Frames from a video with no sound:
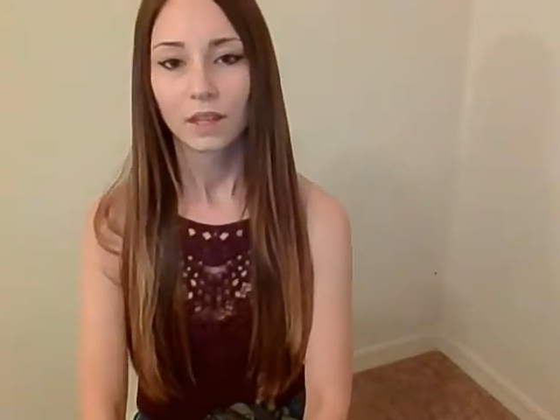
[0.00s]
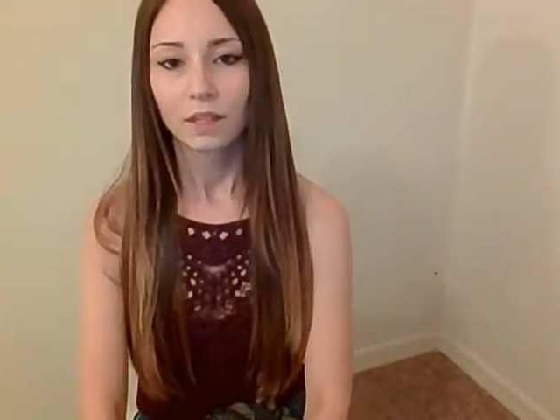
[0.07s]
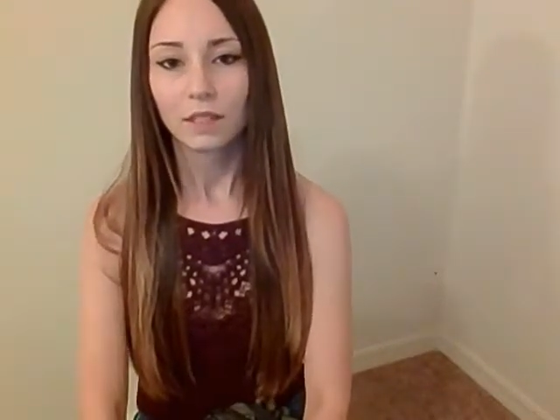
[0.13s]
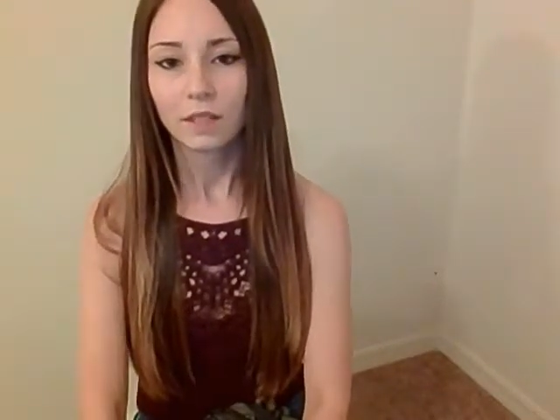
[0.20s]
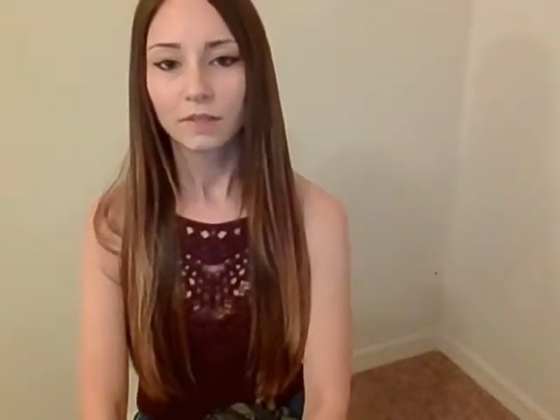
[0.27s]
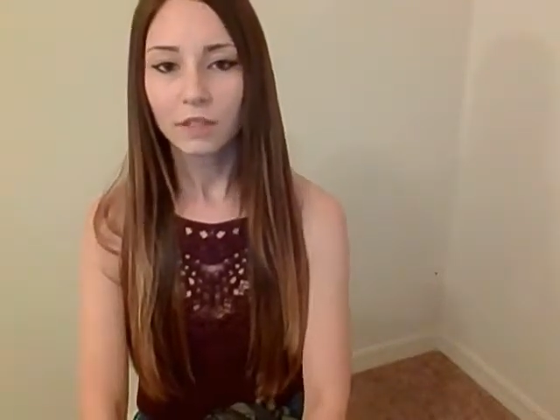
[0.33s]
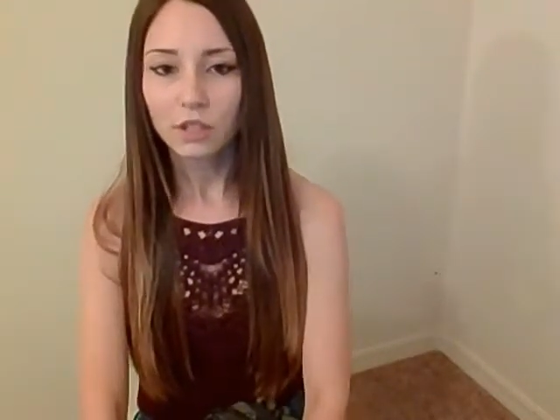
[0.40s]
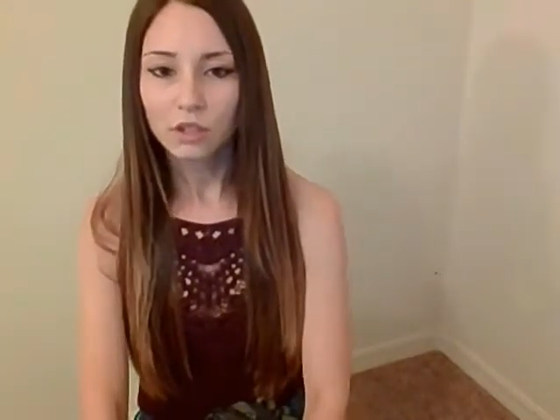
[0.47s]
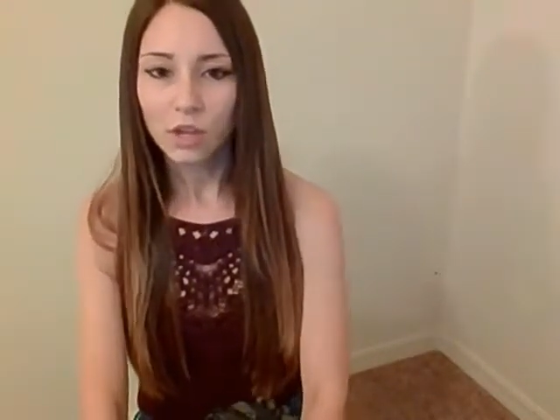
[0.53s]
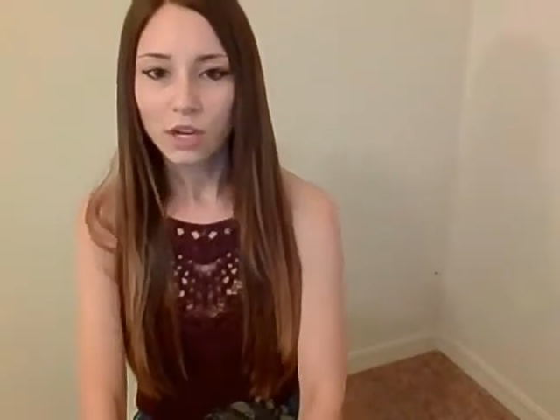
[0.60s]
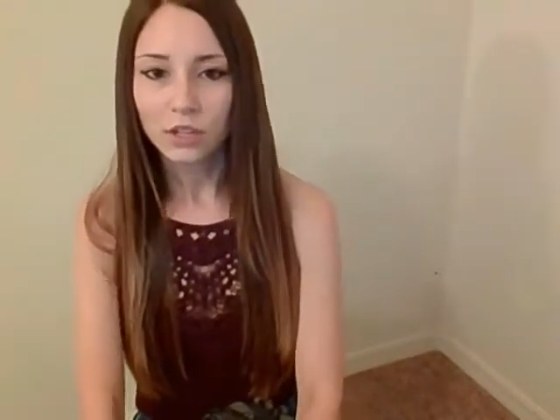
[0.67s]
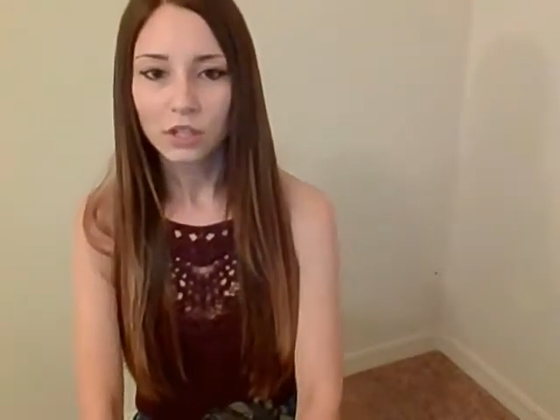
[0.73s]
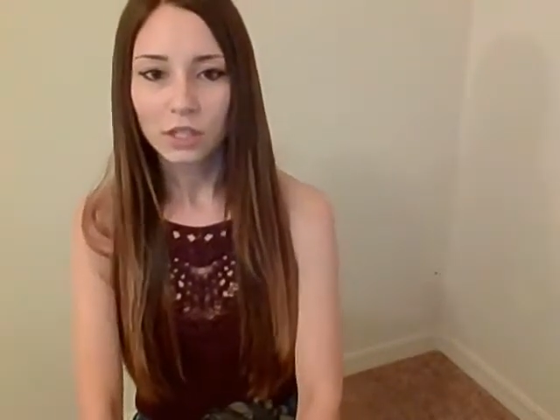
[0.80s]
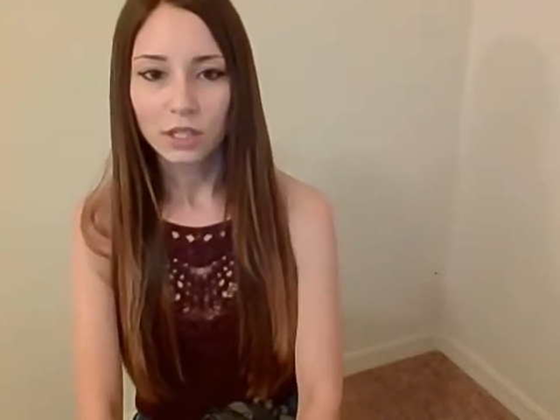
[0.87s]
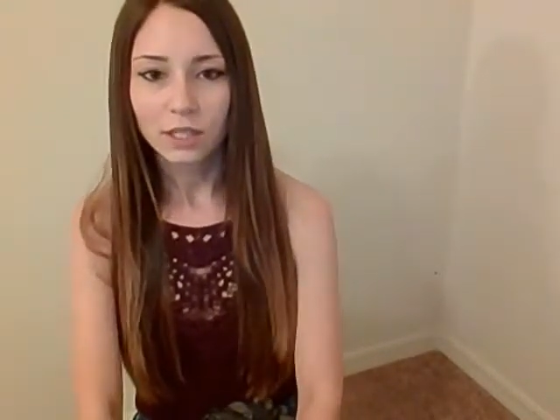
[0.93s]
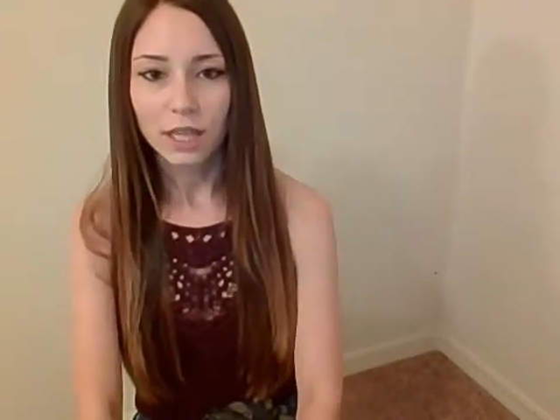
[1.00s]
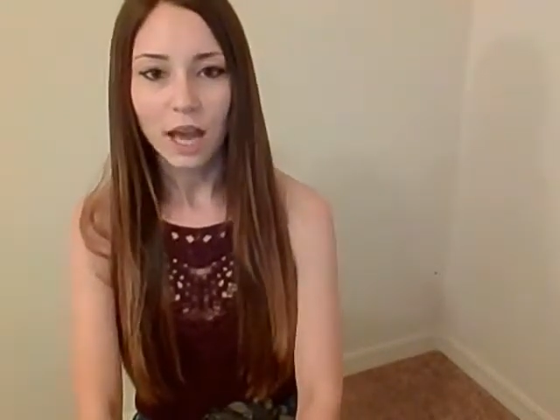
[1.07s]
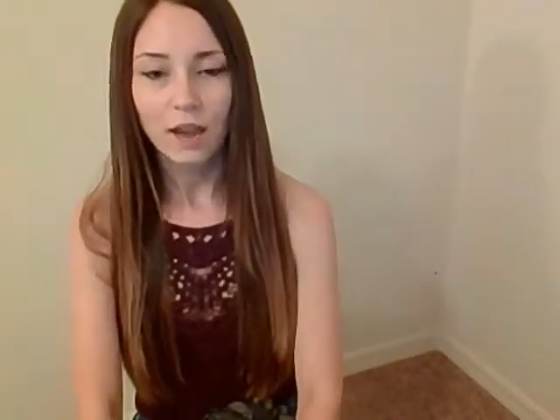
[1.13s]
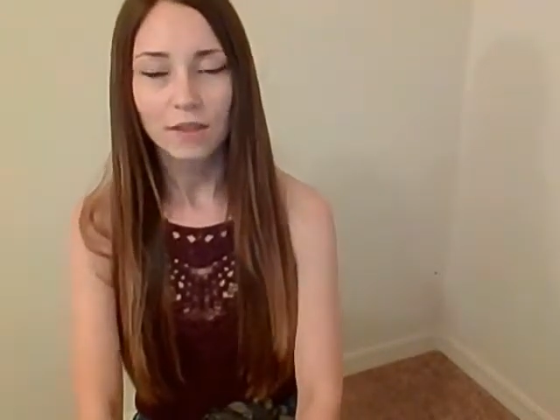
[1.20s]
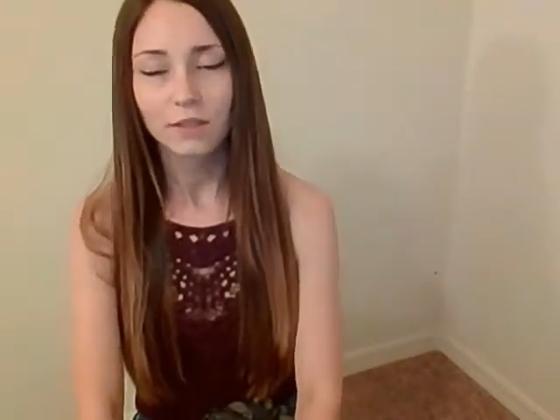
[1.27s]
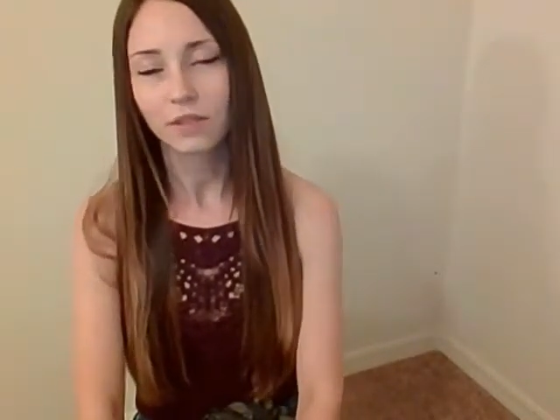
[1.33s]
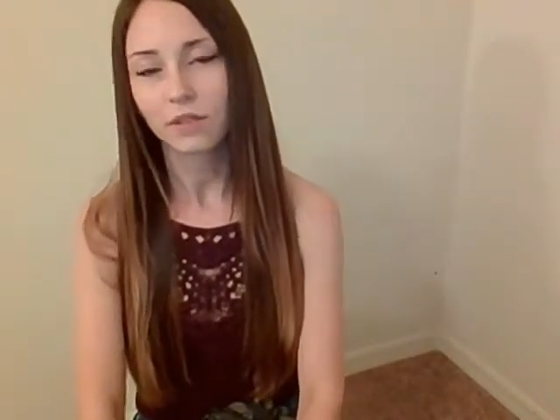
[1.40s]
Different structures
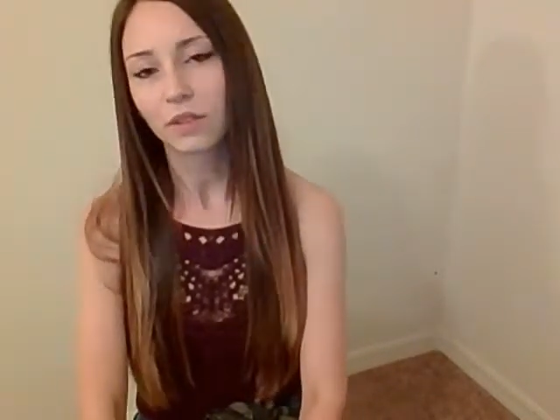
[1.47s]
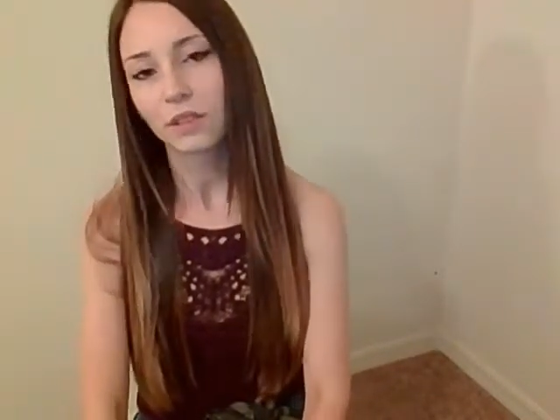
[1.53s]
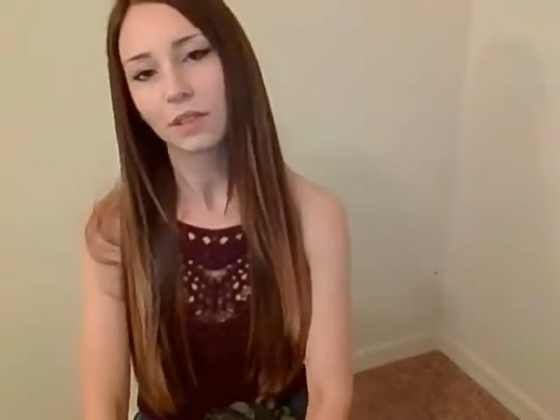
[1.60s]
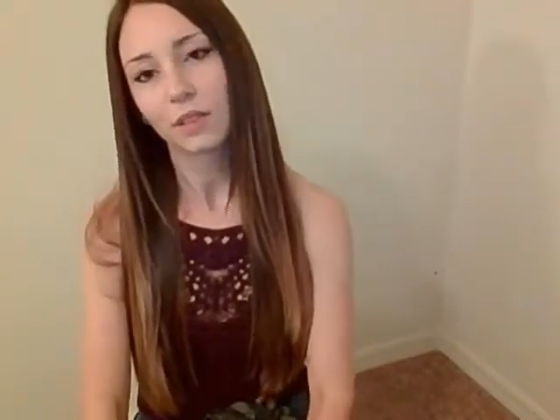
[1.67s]
have different